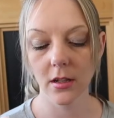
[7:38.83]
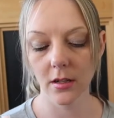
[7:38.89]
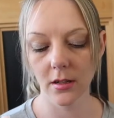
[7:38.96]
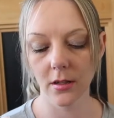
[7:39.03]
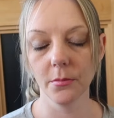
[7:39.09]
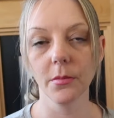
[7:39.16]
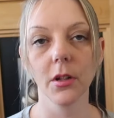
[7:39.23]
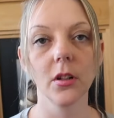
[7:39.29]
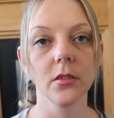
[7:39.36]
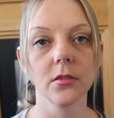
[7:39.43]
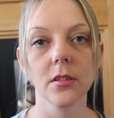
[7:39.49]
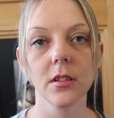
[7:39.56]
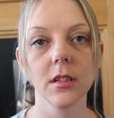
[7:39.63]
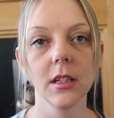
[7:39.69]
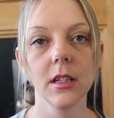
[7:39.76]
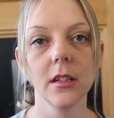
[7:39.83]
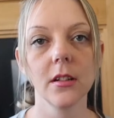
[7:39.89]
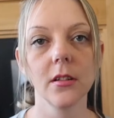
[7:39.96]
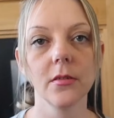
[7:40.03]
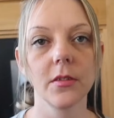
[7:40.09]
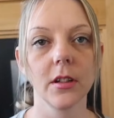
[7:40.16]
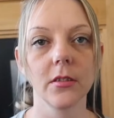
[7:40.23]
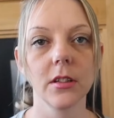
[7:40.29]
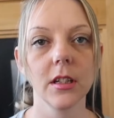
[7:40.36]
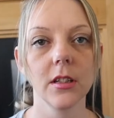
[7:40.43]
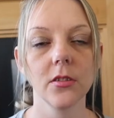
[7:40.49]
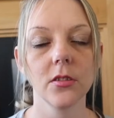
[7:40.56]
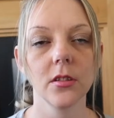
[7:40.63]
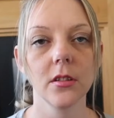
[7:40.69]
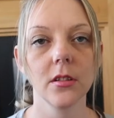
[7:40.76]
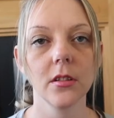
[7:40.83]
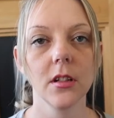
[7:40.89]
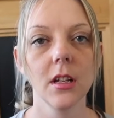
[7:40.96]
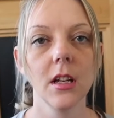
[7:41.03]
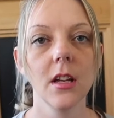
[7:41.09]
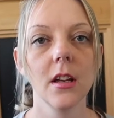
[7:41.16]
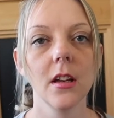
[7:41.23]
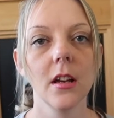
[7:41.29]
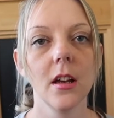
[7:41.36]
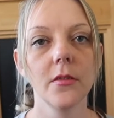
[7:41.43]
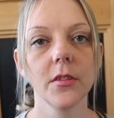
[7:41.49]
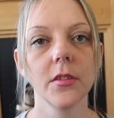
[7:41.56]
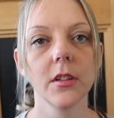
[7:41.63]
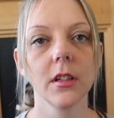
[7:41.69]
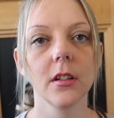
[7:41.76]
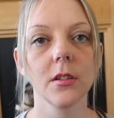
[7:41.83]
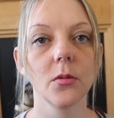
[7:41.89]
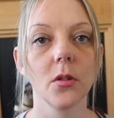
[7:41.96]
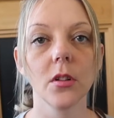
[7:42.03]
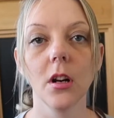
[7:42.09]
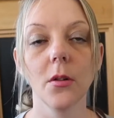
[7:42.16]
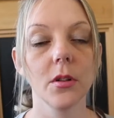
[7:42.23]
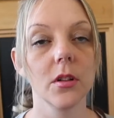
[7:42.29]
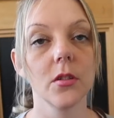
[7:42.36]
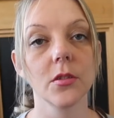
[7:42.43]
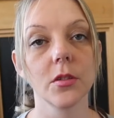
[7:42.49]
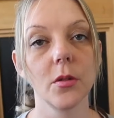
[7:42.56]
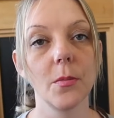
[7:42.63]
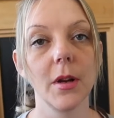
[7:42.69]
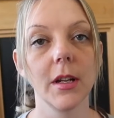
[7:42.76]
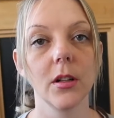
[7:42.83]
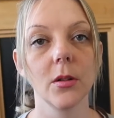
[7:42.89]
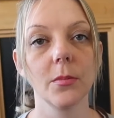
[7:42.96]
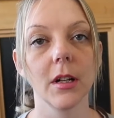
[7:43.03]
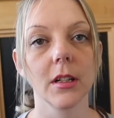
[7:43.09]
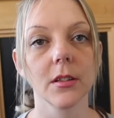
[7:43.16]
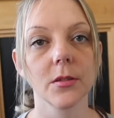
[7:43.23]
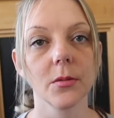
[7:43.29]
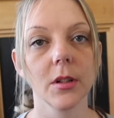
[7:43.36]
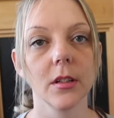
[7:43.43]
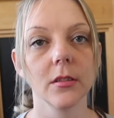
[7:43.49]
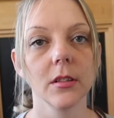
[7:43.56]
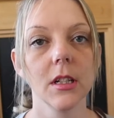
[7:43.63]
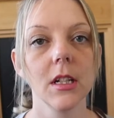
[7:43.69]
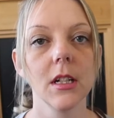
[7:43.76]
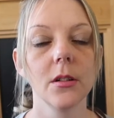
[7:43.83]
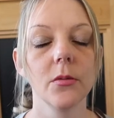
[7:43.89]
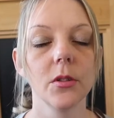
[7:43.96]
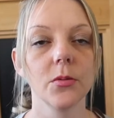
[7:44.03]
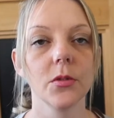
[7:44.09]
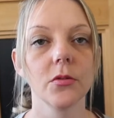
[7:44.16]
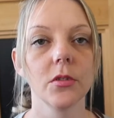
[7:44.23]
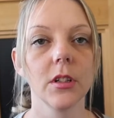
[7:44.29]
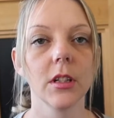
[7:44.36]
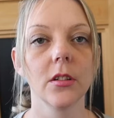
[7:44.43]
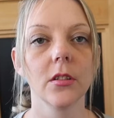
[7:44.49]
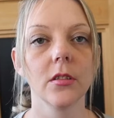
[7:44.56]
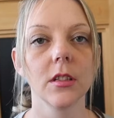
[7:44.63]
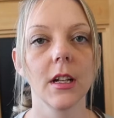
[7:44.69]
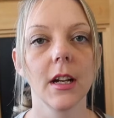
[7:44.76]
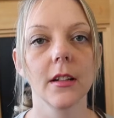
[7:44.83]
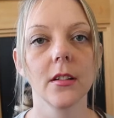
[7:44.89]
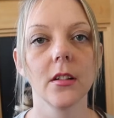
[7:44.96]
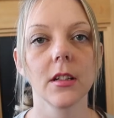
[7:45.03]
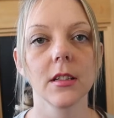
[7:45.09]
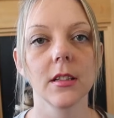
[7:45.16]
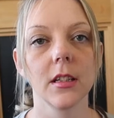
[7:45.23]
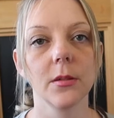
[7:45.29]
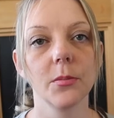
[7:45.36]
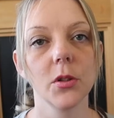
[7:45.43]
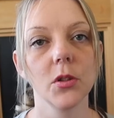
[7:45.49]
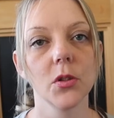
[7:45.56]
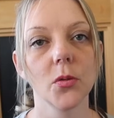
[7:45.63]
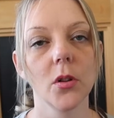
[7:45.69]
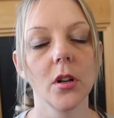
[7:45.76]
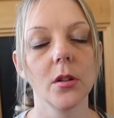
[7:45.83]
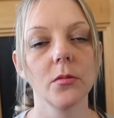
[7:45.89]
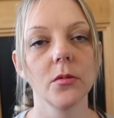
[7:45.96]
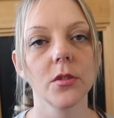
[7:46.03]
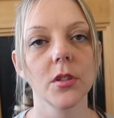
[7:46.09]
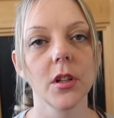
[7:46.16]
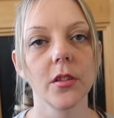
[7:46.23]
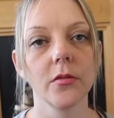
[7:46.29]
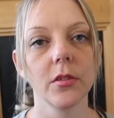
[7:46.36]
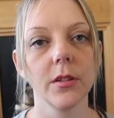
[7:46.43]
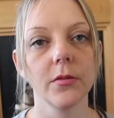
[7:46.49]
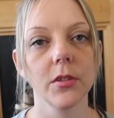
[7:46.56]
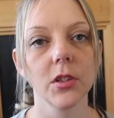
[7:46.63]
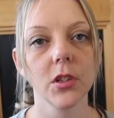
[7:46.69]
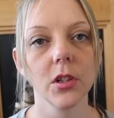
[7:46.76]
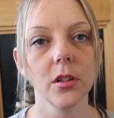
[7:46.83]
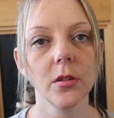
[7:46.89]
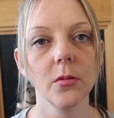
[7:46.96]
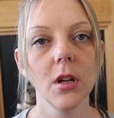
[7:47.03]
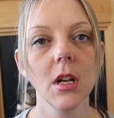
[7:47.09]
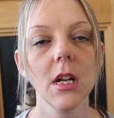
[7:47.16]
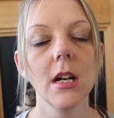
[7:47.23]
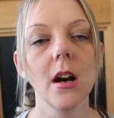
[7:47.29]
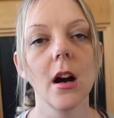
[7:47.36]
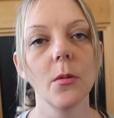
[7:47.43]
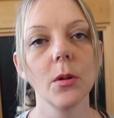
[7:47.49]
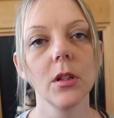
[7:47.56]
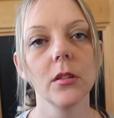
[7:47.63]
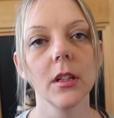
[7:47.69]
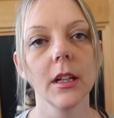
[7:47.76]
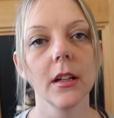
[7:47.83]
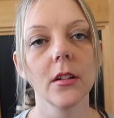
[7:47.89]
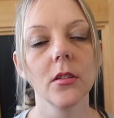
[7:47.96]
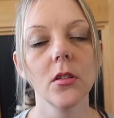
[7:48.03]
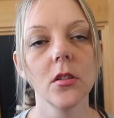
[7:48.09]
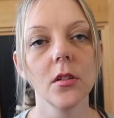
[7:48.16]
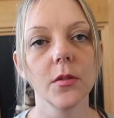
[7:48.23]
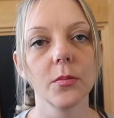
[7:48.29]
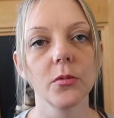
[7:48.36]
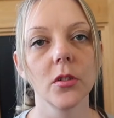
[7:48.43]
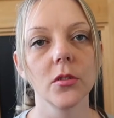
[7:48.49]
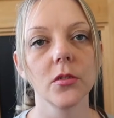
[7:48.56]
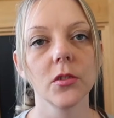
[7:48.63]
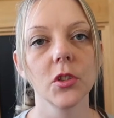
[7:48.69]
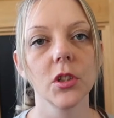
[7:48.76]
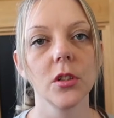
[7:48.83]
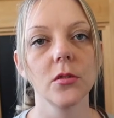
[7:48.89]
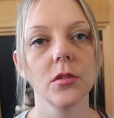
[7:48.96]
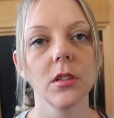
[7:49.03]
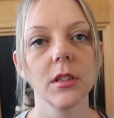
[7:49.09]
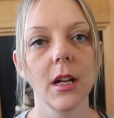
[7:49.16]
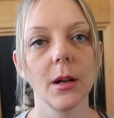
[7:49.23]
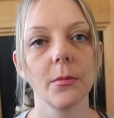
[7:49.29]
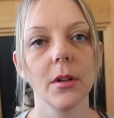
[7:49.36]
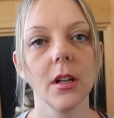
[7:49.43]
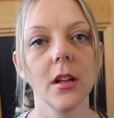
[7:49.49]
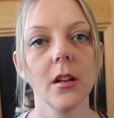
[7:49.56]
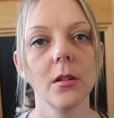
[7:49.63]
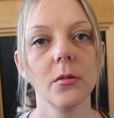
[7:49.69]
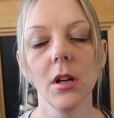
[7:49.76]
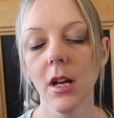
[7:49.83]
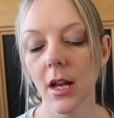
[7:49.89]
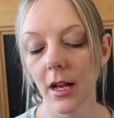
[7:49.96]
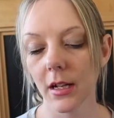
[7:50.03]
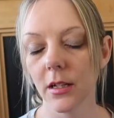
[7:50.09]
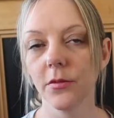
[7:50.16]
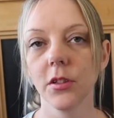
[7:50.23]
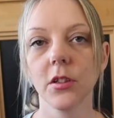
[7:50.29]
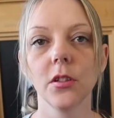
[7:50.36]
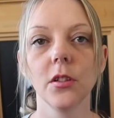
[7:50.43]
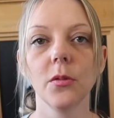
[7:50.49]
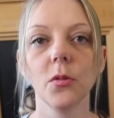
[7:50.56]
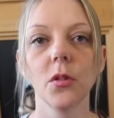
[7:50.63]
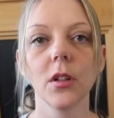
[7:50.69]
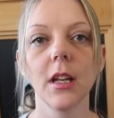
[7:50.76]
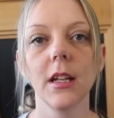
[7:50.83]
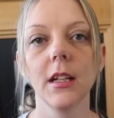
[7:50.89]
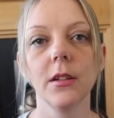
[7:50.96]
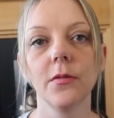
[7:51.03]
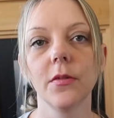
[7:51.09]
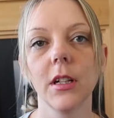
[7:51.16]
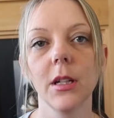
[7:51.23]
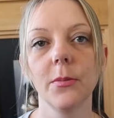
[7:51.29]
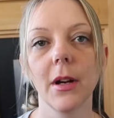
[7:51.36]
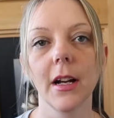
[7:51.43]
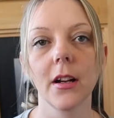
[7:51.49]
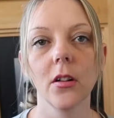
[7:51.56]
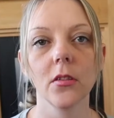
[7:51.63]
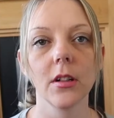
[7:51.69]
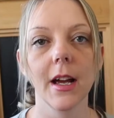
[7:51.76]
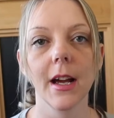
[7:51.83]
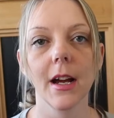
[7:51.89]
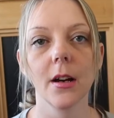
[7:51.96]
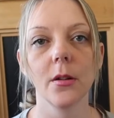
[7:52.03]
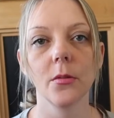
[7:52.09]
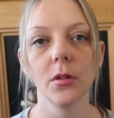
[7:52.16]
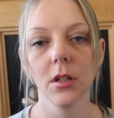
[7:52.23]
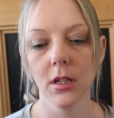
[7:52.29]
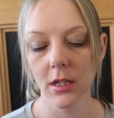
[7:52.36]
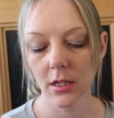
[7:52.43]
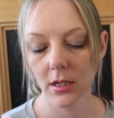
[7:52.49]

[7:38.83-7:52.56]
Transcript: um, concealer, foundation everything you could want oh and also a makeup bag as well which was really good and like I say the Bourjois was three for two I will link all of the products used down below and if you do want any feedback on how